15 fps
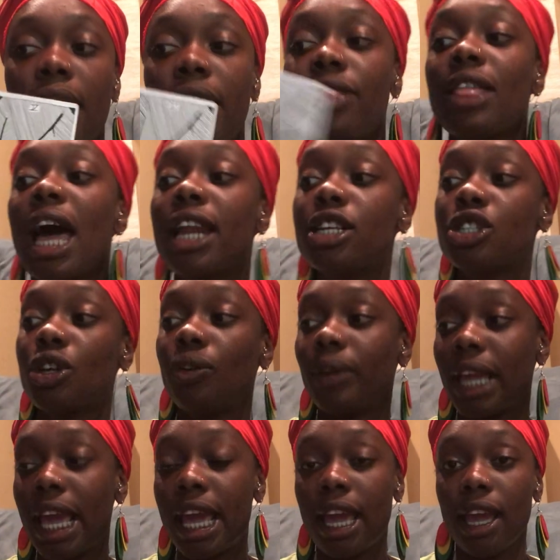And that is
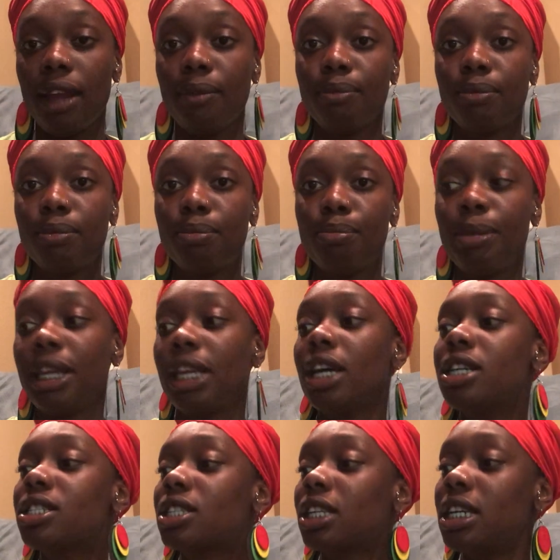okay.
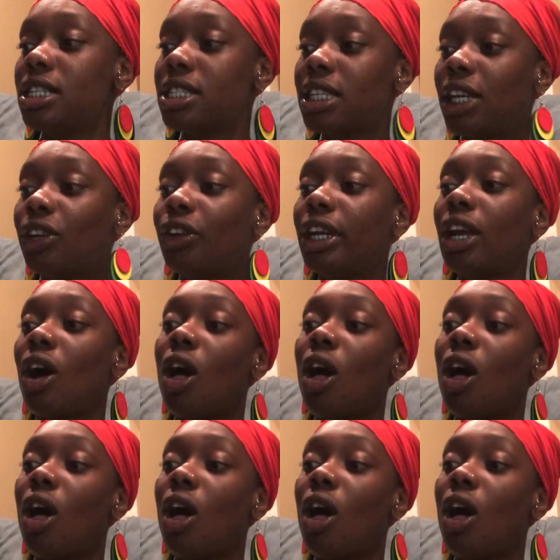Because considering